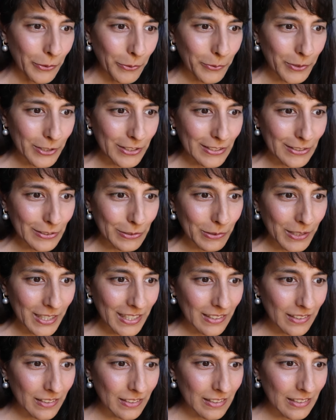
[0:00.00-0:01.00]
which is
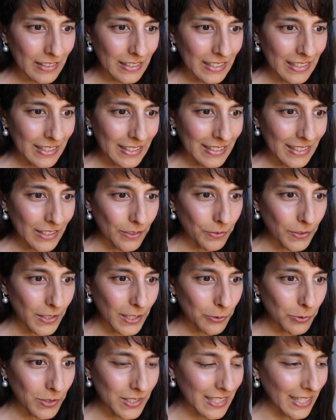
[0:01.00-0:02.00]
quite good. If
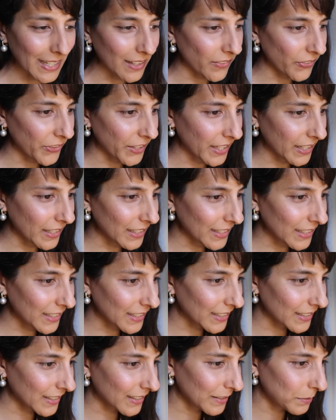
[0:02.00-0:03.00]
I was out in the
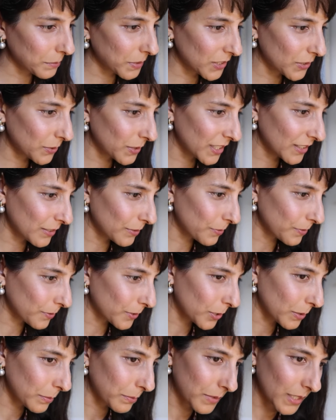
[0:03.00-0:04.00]
garden, I'd be doing it
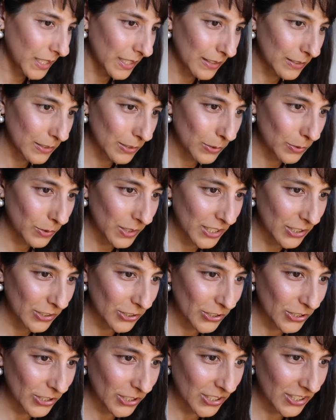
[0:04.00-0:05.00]
from a
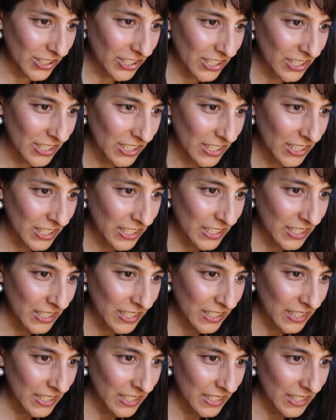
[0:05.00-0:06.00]
screenshot.
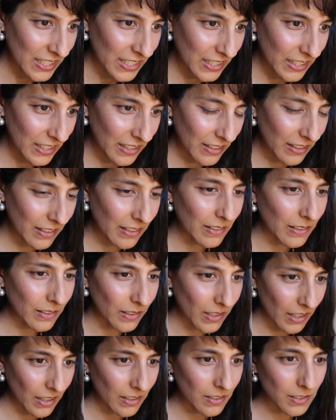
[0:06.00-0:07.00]
Yeah,
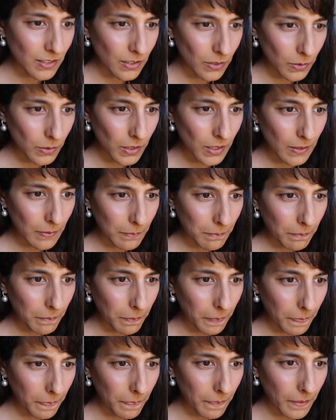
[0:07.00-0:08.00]
okay, so um,